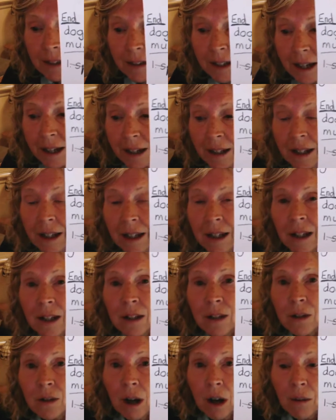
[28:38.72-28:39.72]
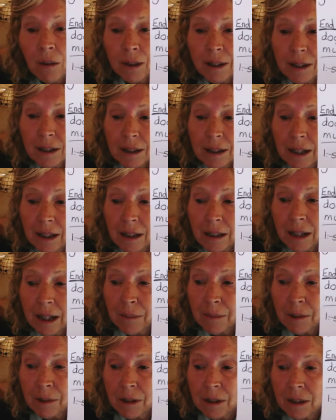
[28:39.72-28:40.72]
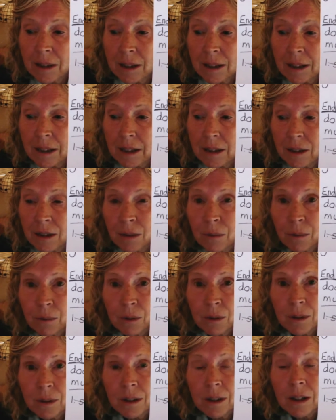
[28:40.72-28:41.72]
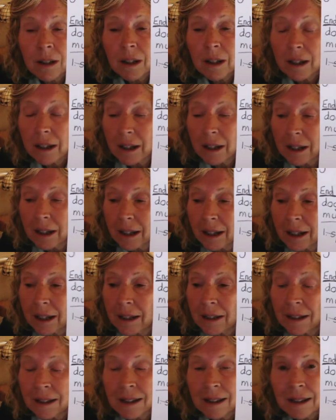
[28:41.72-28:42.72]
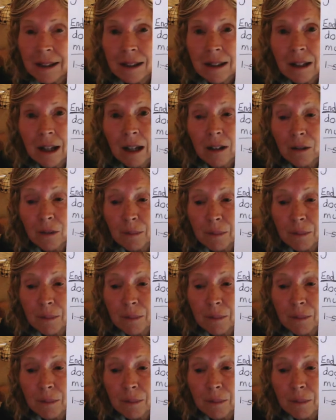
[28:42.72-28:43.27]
that. So always take time to discuss the words and talk to them.